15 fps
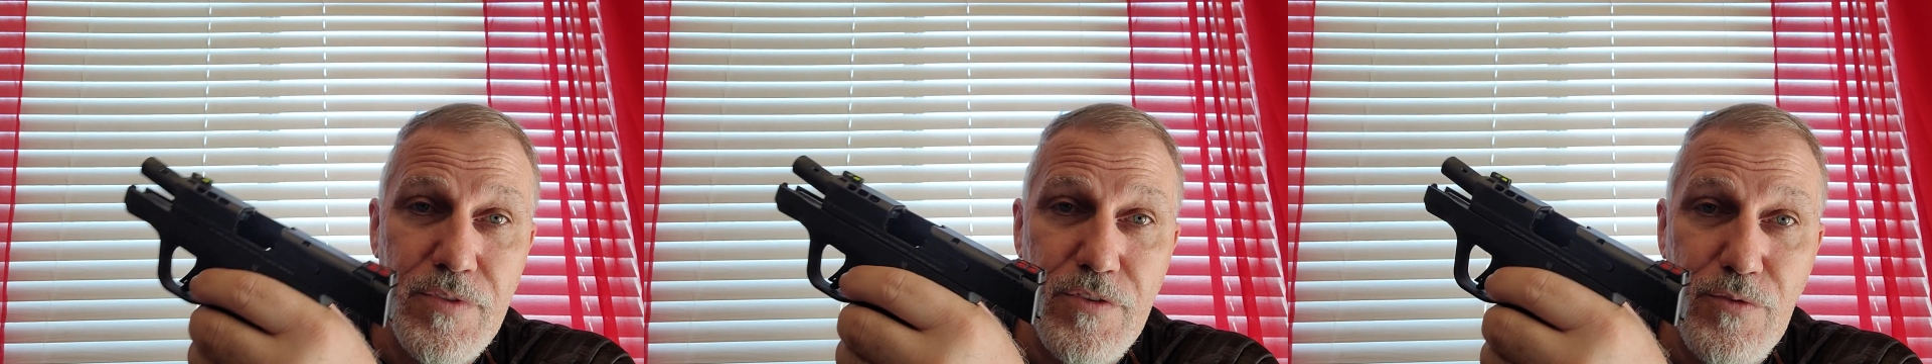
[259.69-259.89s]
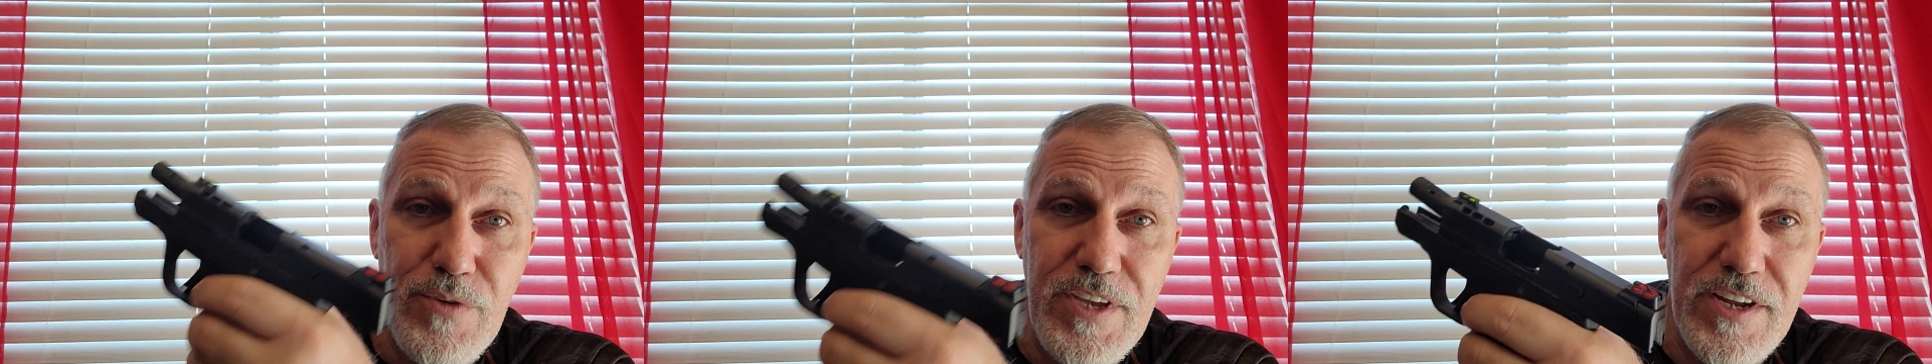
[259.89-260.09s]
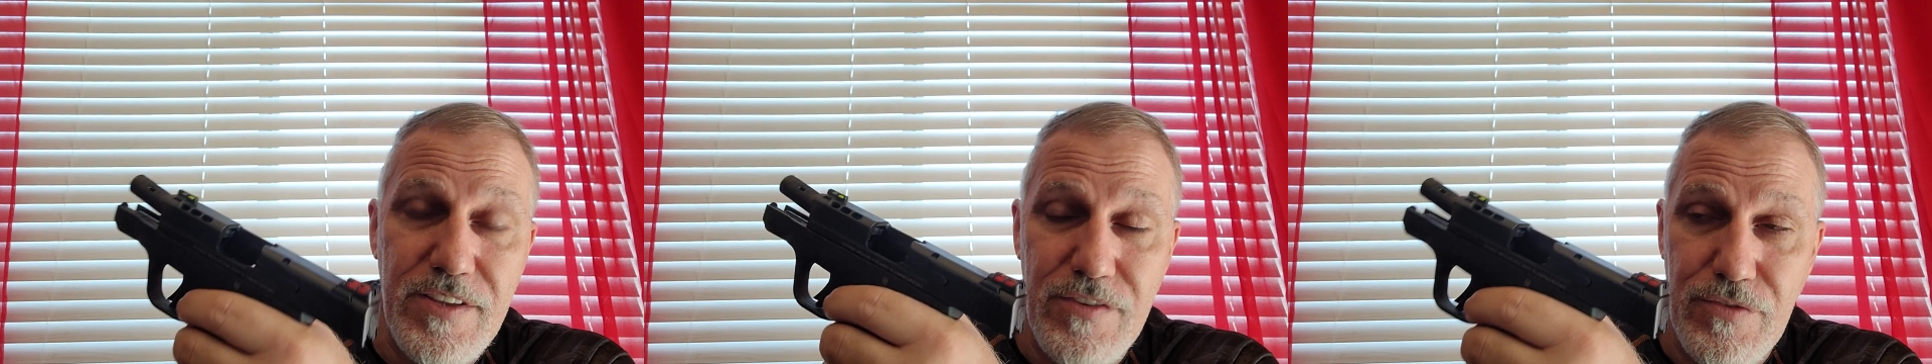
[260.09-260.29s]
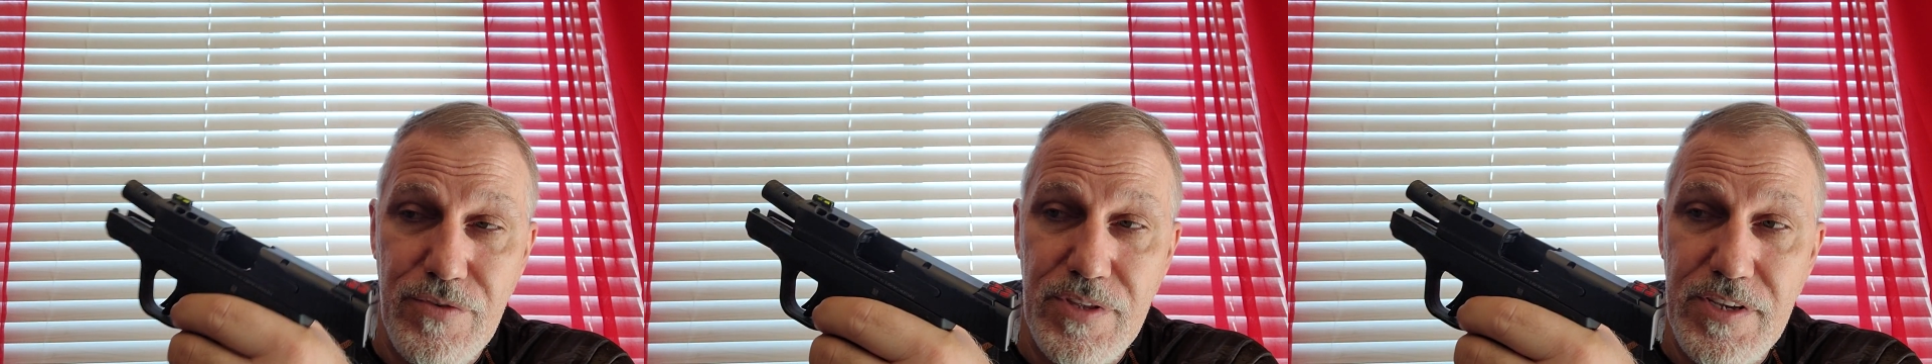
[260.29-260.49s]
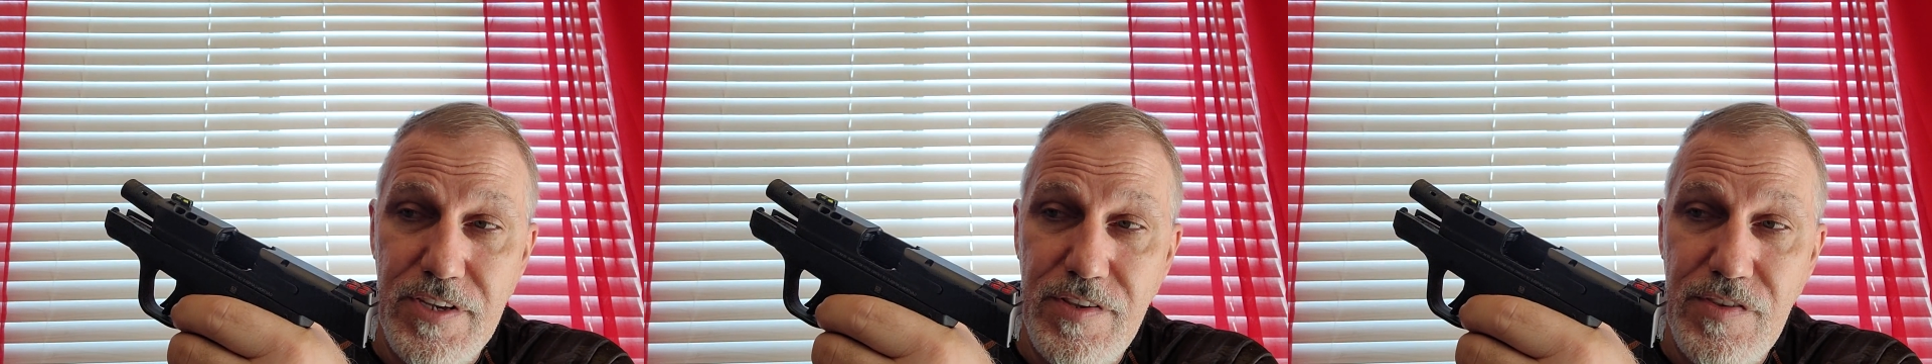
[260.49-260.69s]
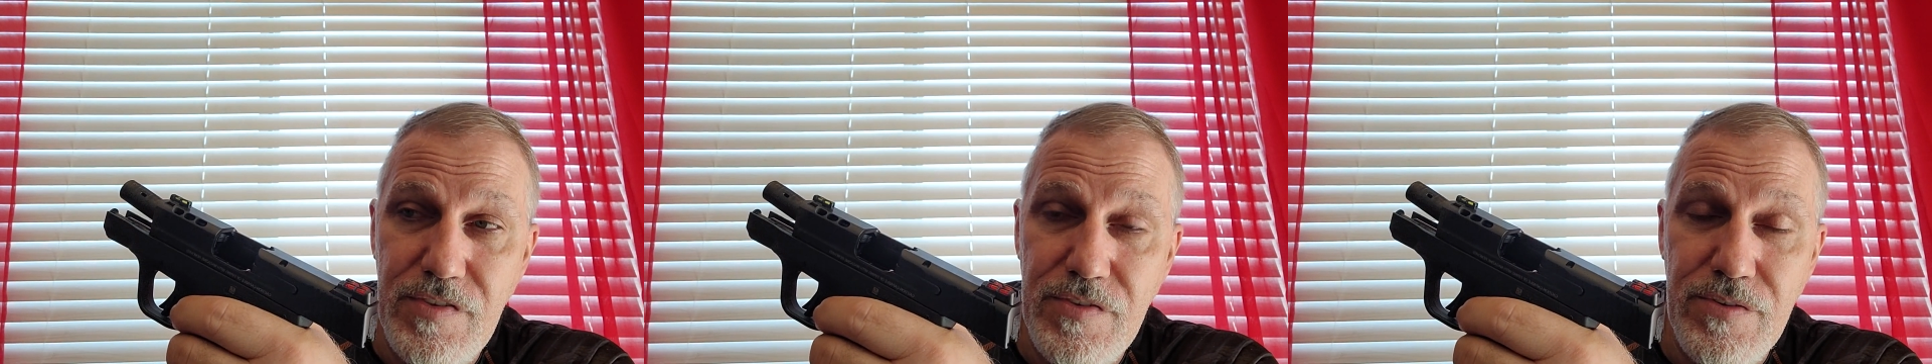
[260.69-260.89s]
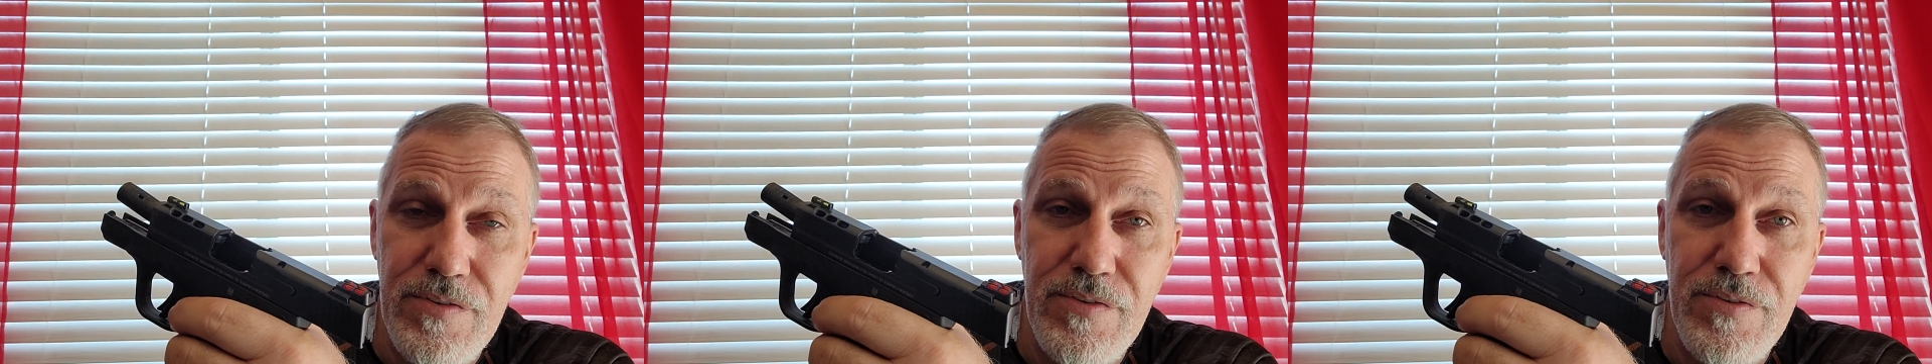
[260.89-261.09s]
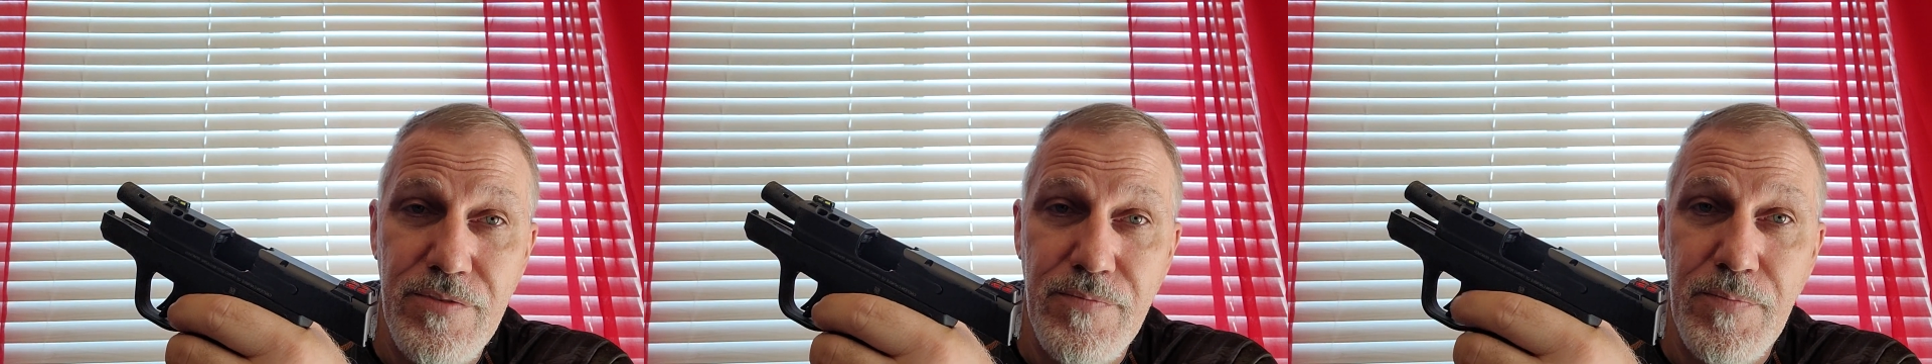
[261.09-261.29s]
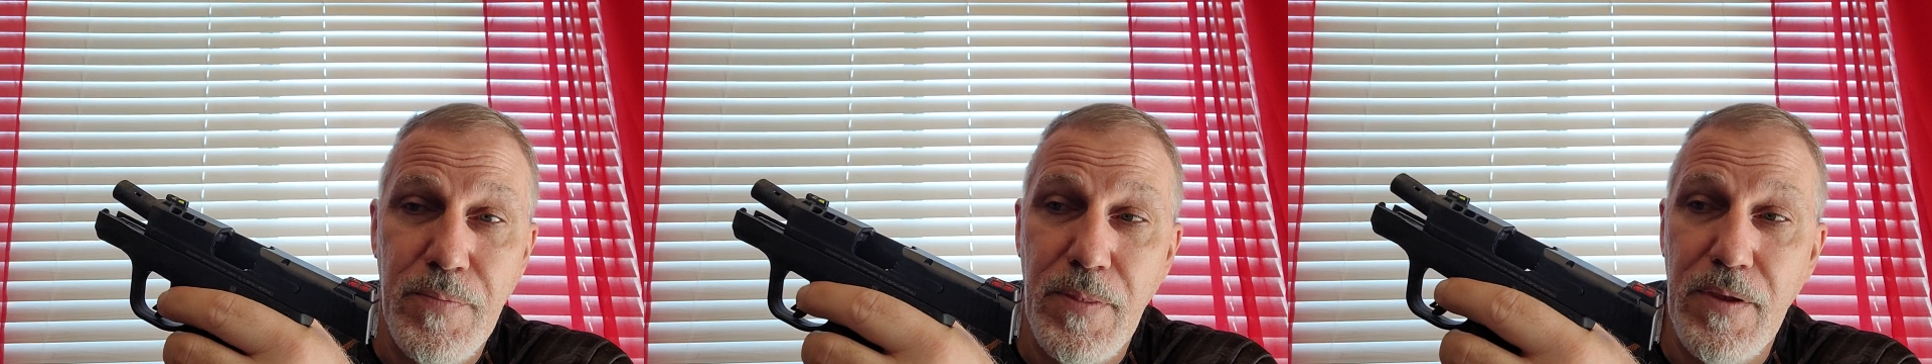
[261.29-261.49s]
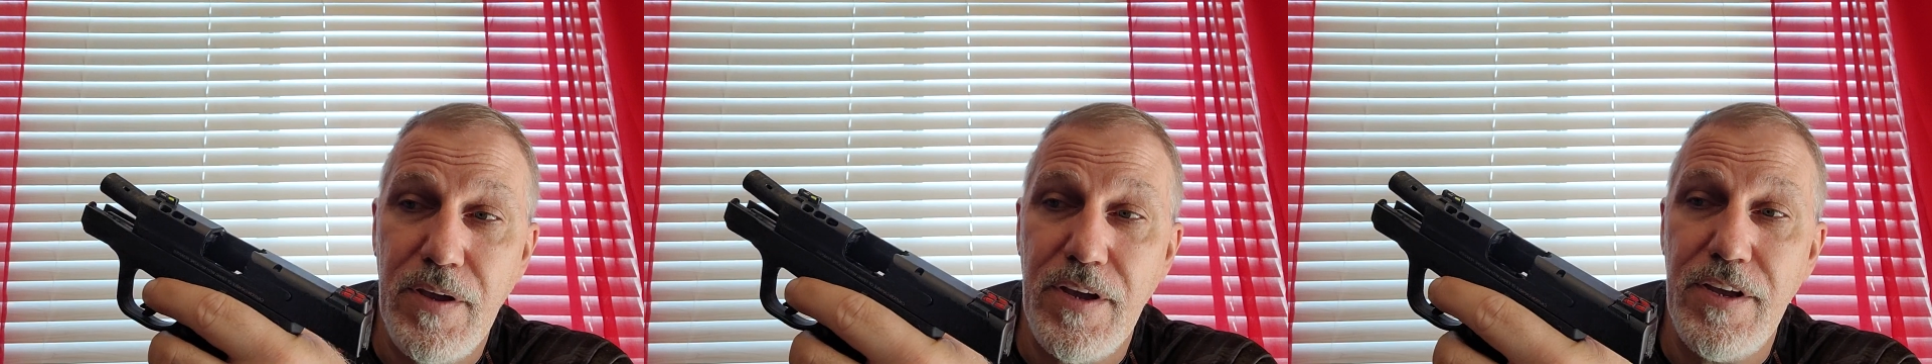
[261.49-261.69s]
to get it to release,
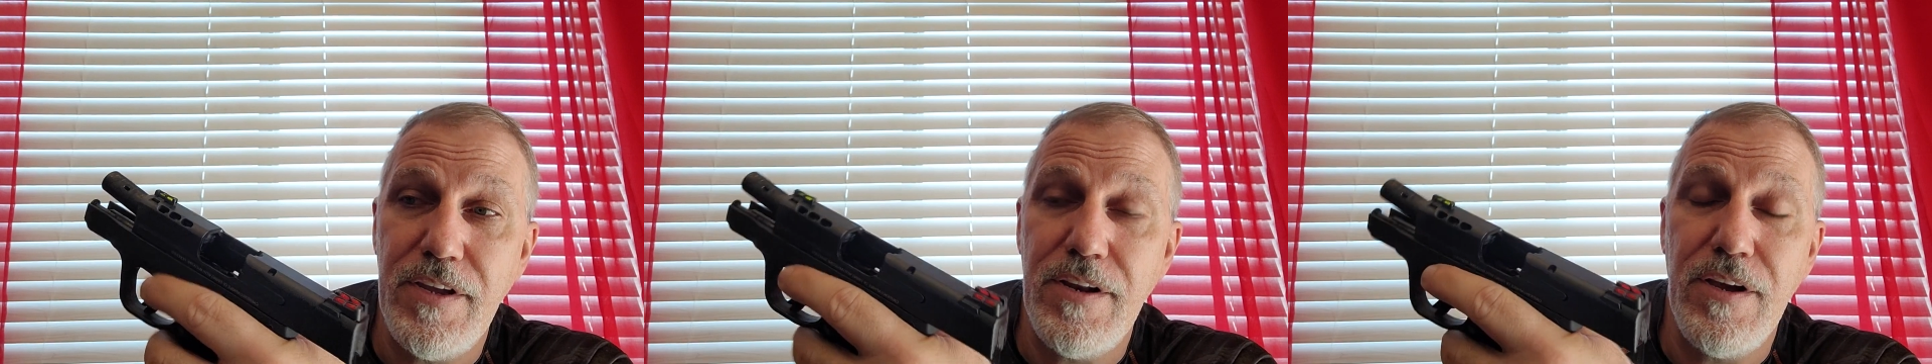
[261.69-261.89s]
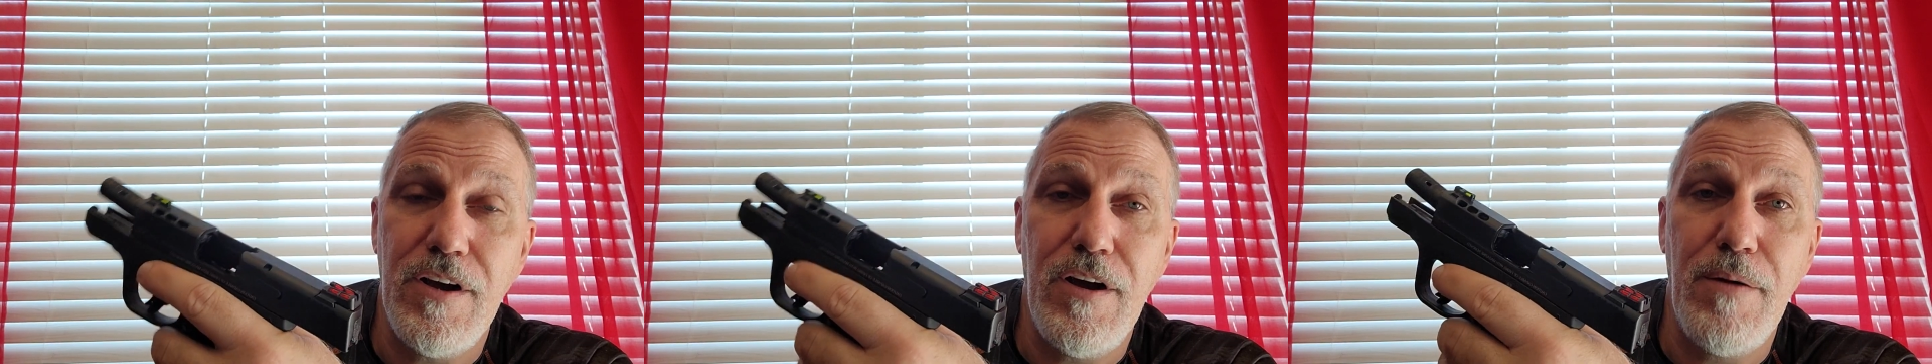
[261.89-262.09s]
right?